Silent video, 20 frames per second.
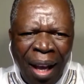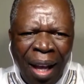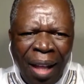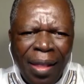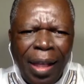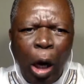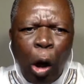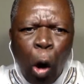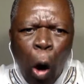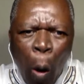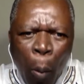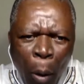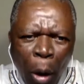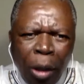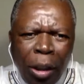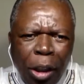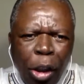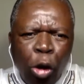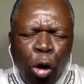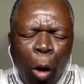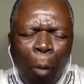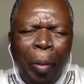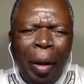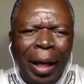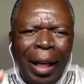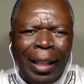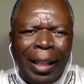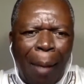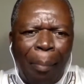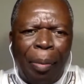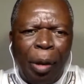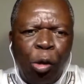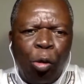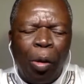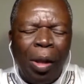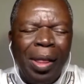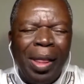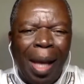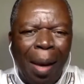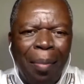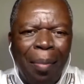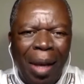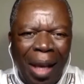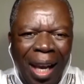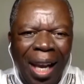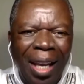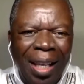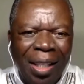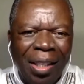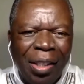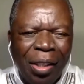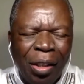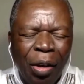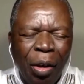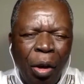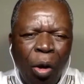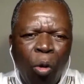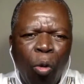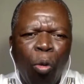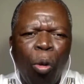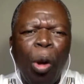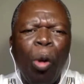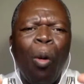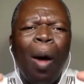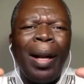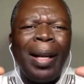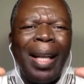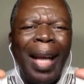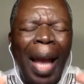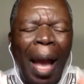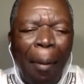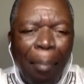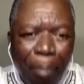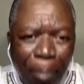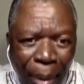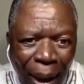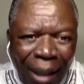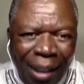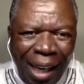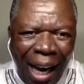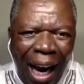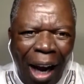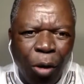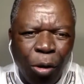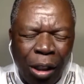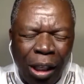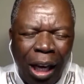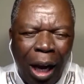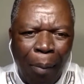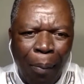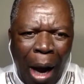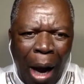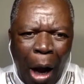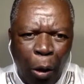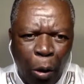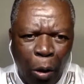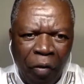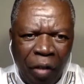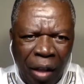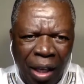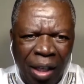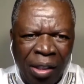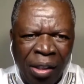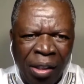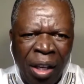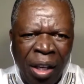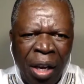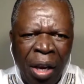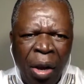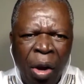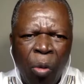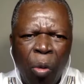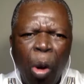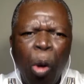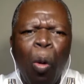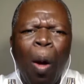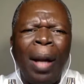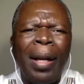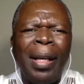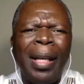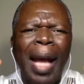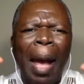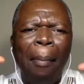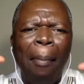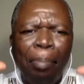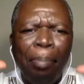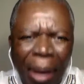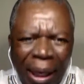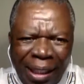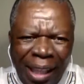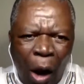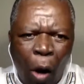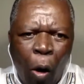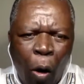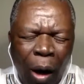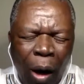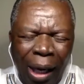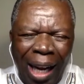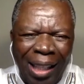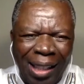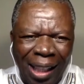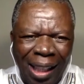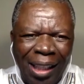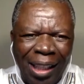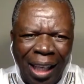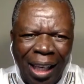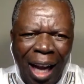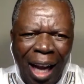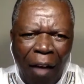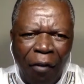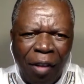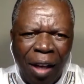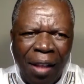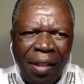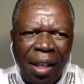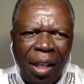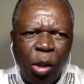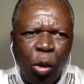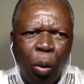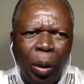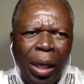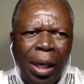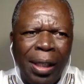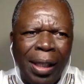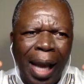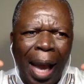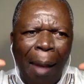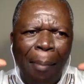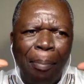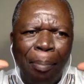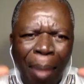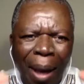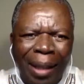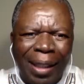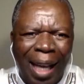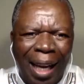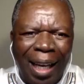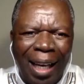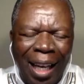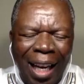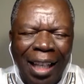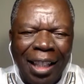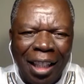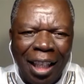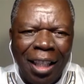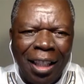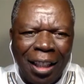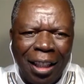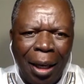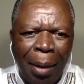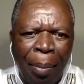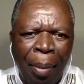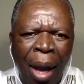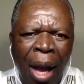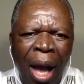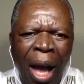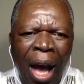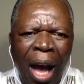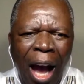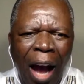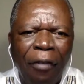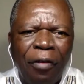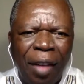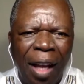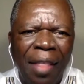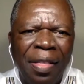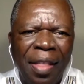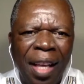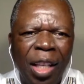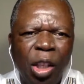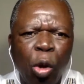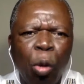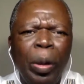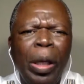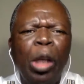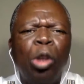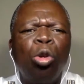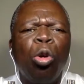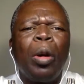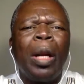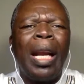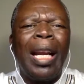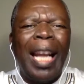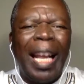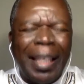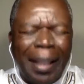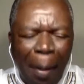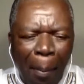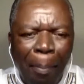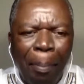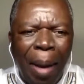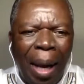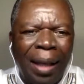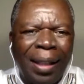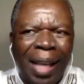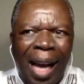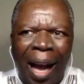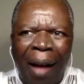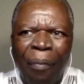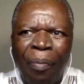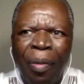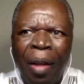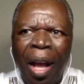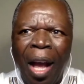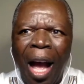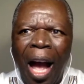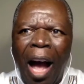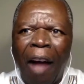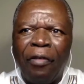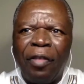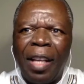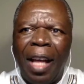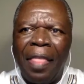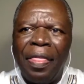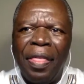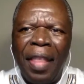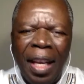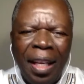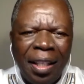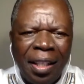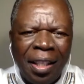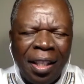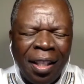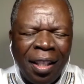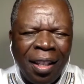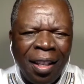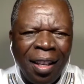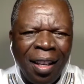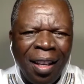The common denominator between them is, we want a better outcome out of this. We want a better organization after this. We need a better relationship after this. We need to relate better after this.